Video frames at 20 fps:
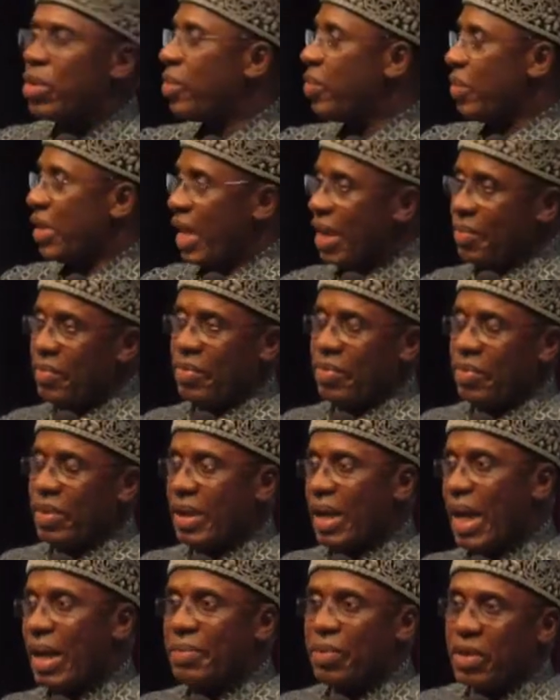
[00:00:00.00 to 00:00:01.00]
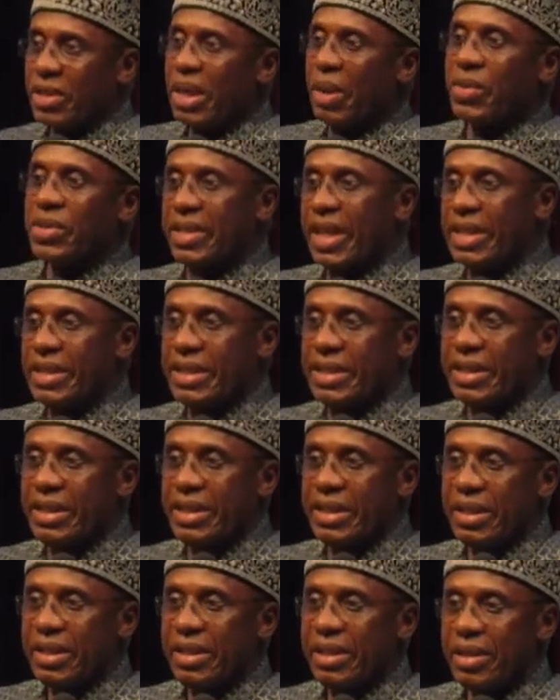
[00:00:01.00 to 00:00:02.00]
And because there was
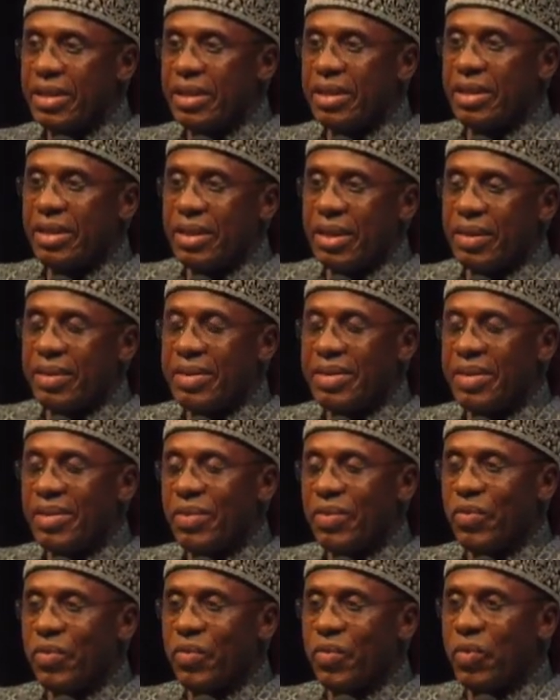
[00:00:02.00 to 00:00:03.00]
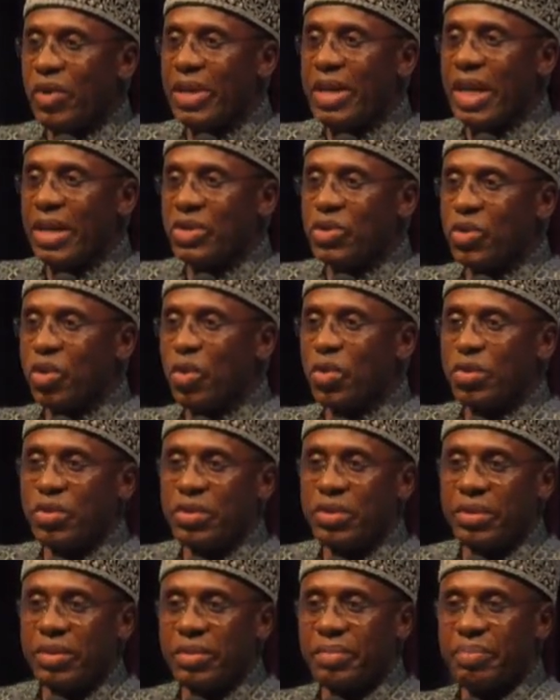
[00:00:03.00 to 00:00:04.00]
scarcity, we that
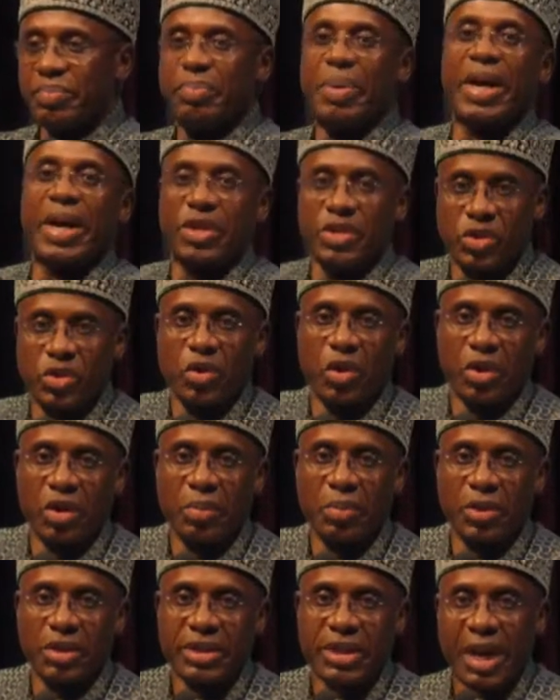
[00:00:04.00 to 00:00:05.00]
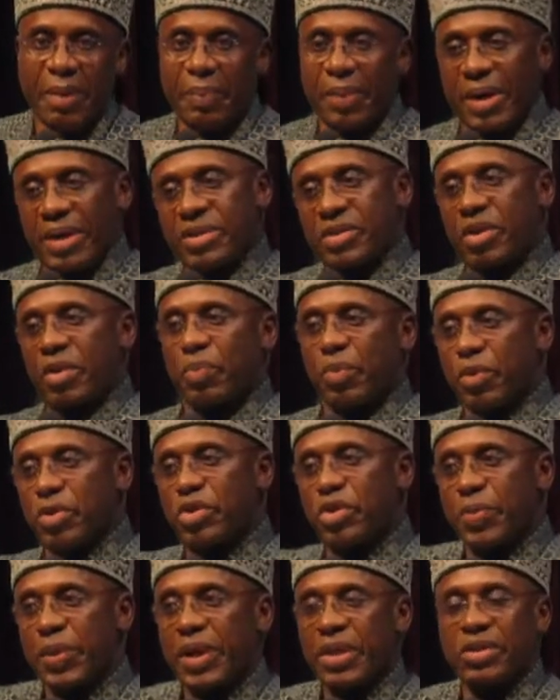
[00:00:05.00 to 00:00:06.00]
sold parent stock, because grandparent stock
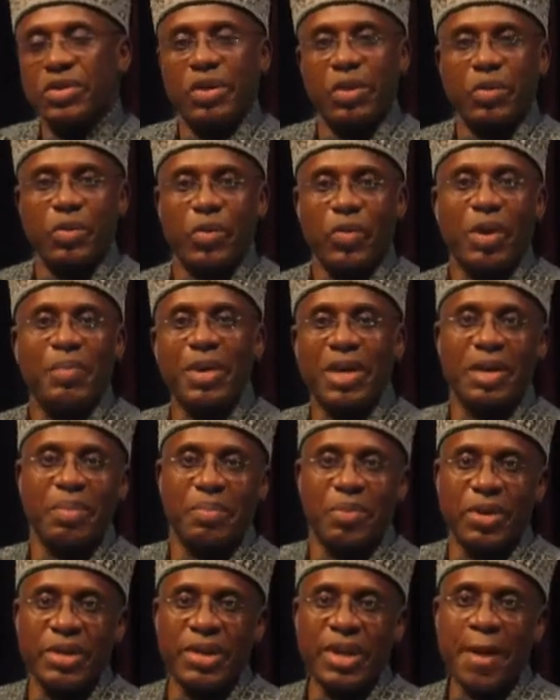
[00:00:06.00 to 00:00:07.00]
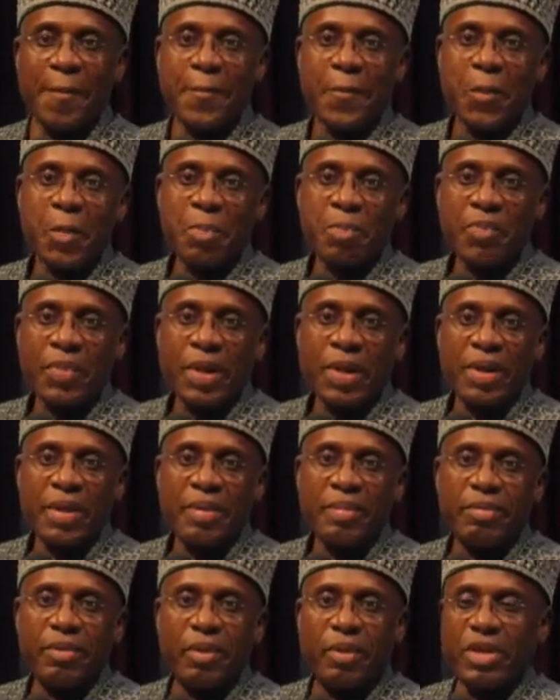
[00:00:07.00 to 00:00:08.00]
produced parent stock, we were making money.
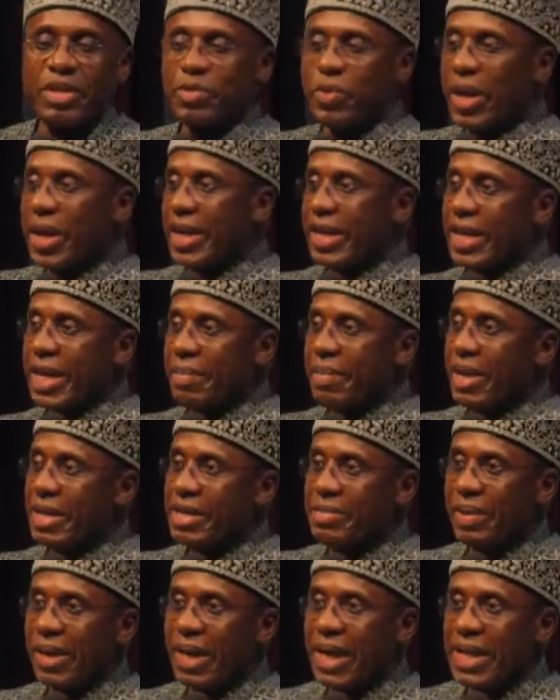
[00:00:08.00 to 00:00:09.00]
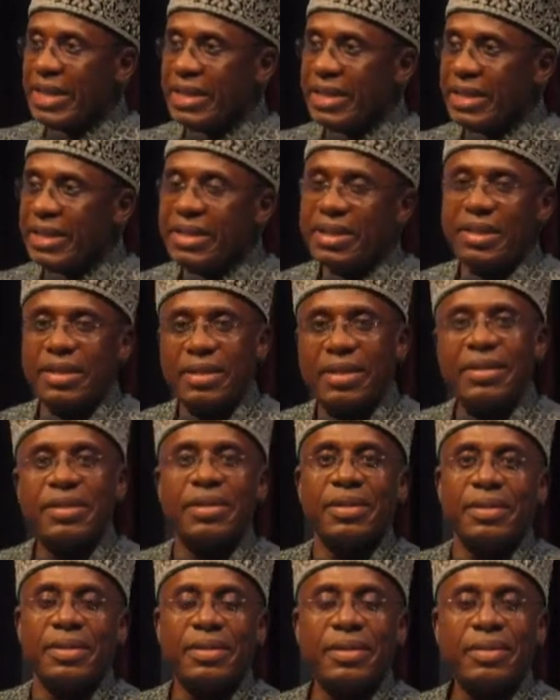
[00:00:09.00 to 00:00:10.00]
But once Buhari came and liberalized it,
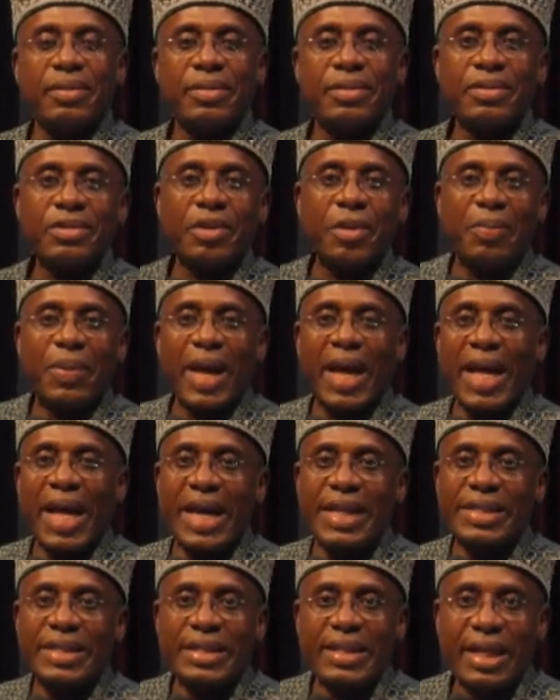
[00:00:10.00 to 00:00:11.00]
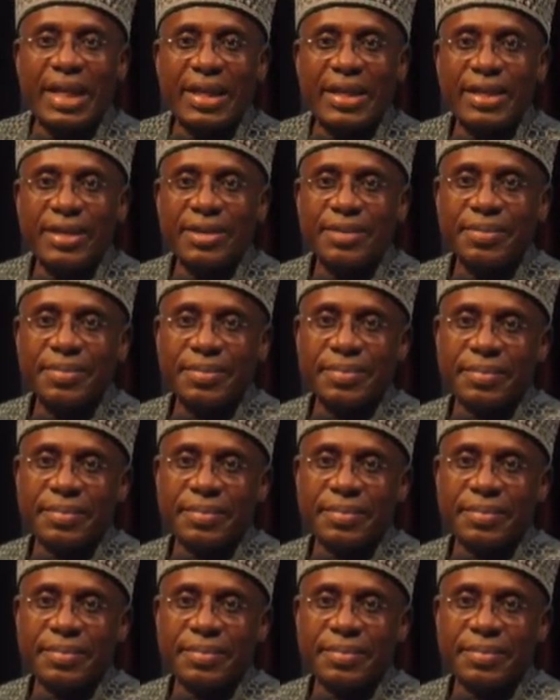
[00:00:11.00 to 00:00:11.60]
supply exceeded